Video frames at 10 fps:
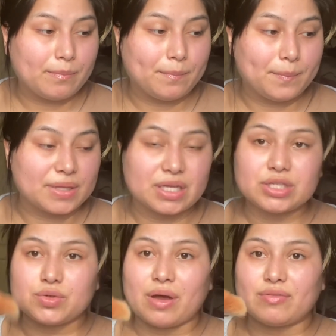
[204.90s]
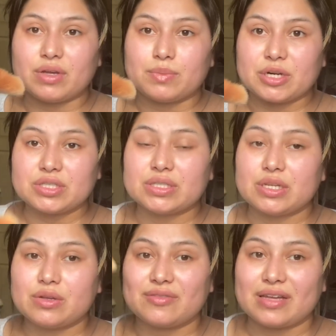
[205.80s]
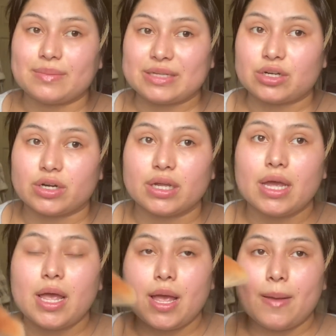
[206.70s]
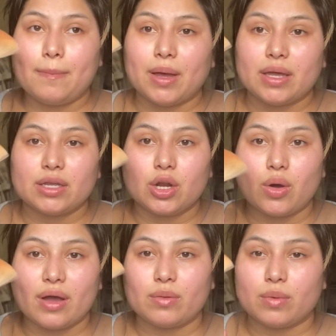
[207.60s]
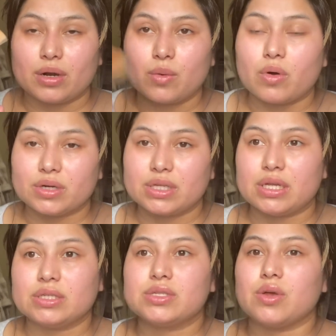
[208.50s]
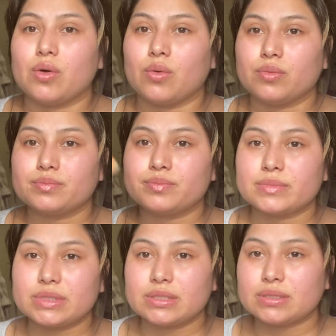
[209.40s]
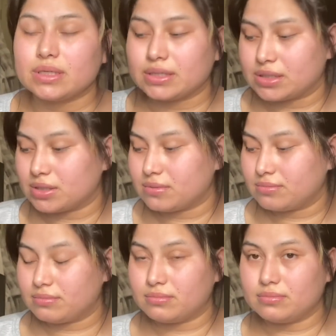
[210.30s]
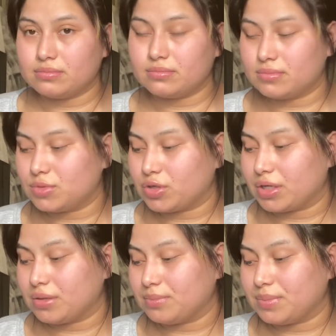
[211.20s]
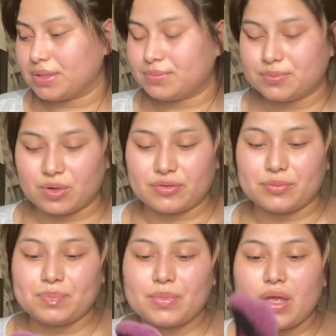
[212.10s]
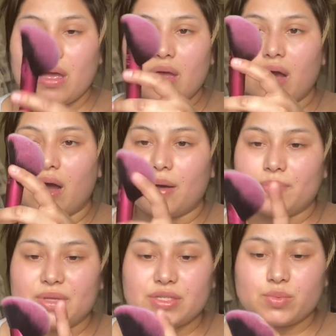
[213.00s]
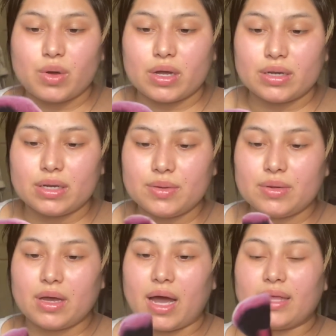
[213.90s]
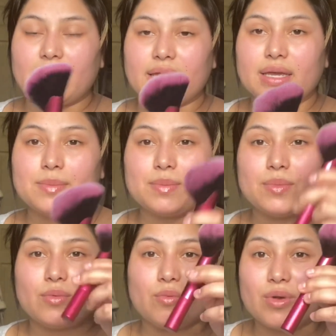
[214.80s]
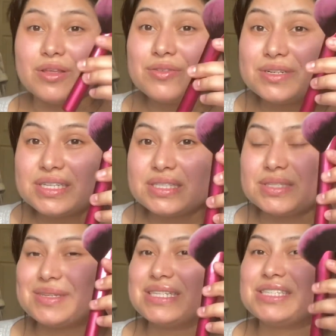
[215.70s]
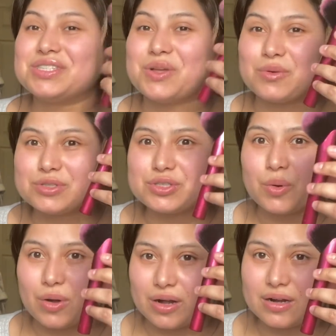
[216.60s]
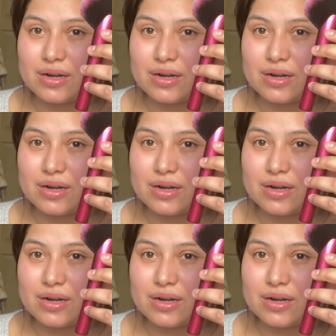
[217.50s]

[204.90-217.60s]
but they do have good brushes and you can find them at Target. But you know, we're in quarantine, so it's tricky, but whatever. This one, I like it. One of the reasons is because it's so short.